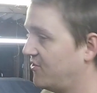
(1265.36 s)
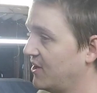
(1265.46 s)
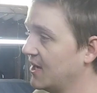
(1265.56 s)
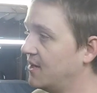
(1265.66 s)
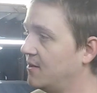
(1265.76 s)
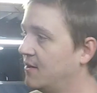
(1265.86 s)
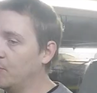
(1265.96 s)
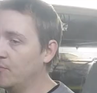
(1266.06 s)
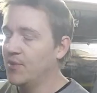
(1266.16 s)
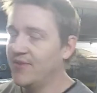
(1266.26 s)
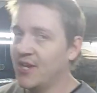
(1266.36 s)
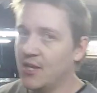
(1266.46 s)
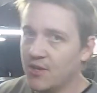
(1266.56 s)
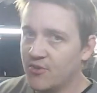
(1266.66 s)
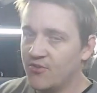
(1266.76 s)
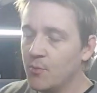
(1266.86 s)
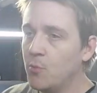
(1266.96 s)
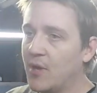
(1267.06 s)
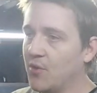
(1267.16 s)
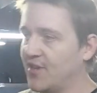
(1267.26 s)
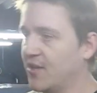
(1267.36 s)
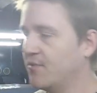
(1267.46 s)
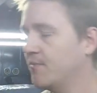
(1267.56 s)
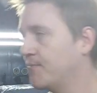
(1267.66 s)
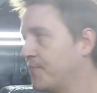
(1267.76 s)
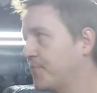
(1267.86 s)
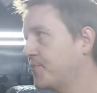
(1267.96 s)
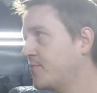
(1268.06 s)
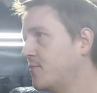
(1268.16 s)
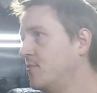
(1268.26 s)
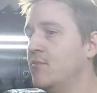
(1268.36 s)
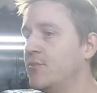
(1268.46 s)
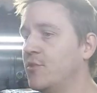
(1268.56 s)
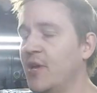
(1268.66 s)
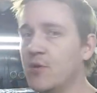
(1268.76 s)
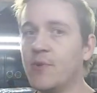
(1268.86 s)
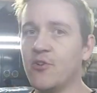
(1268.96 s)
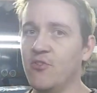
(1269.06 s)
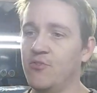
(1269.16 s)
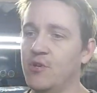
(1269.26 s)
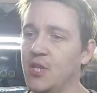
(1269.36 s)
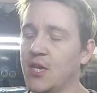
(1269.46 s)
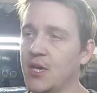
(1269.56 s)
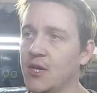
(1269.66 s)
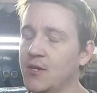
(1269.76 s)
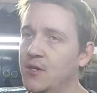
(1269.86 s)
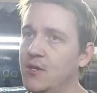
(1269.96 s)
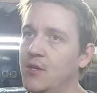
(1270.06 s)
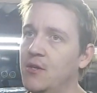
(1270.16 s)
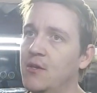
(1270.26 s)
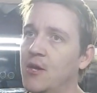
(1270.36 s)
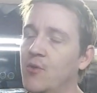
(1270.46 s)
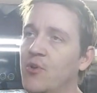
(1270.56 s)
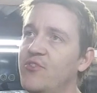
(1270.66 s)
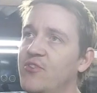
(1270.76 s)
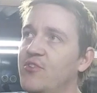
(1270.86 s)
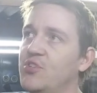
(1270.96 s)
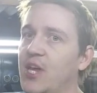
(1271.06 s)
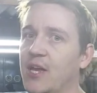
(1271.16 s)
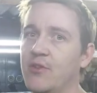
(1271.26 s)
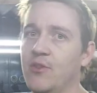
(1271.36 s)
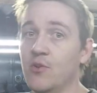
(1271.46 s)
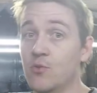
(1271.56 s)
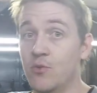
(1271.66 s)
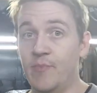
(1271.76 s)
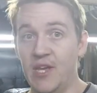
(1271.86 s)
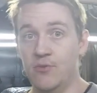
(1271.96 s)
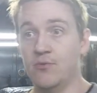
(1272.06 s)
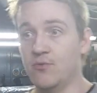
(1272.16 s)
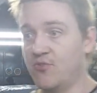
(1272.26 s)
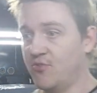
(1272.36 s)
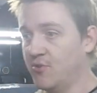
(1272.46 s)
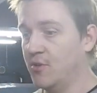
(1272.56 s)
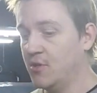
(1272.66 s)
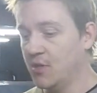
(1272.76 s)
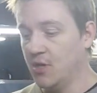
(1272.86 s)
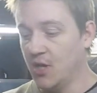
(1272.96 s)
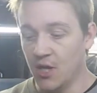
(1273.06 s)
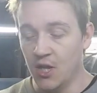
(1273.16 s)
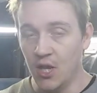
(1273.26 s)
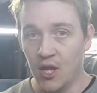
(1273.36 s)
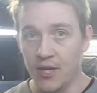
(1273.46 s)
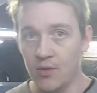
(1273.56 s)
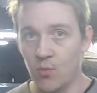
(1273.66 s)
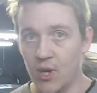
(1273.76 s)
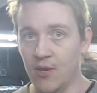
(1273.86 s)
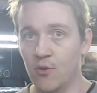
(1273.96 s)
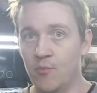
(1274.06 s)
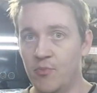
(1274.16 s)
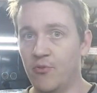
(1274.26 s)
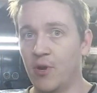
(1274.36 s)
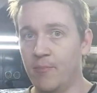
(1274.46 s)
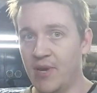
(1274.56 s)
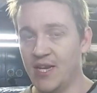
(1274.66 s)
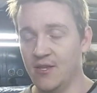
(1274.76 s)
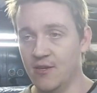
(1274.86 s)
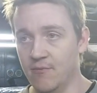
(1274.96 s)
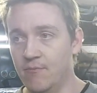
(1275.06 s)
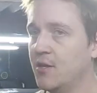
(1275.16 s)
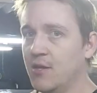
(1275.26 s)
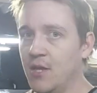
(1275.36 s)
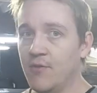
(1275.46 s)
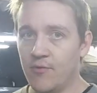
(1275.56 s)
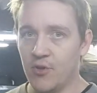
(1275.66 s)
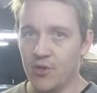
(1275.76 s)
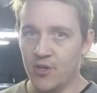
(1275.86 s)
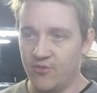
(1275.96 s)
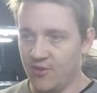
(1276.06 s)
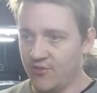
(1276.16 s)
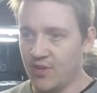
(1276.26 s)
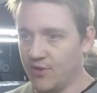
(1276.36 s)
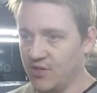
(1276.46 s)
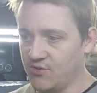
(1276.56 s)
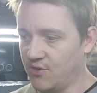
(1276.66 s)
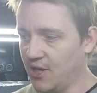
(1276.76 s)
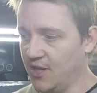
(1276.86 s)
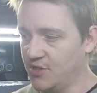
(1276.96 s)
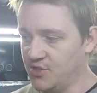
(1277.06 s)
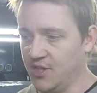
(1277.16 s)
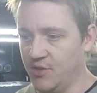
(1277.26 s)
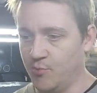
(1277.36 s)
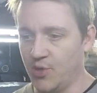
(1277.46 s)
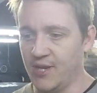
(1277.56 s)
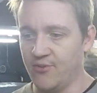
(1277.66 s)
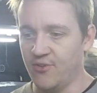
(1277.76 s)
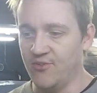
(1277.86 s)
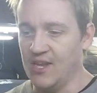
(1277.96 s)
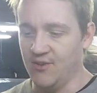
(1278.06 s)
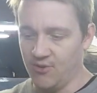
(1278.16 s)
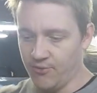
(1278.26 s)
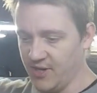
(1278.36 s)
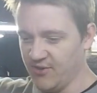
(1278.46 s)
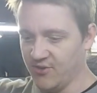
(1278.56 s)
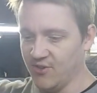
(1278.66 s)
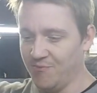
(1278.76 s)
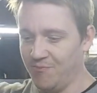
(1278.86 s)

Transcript: it, but I've had a small meltdown. The pedal boxes are in the car. I wanted to check that all the pedals align well before I paint them. If I've got a nice accelerator and clutch and then the brakes at 10 degrees and the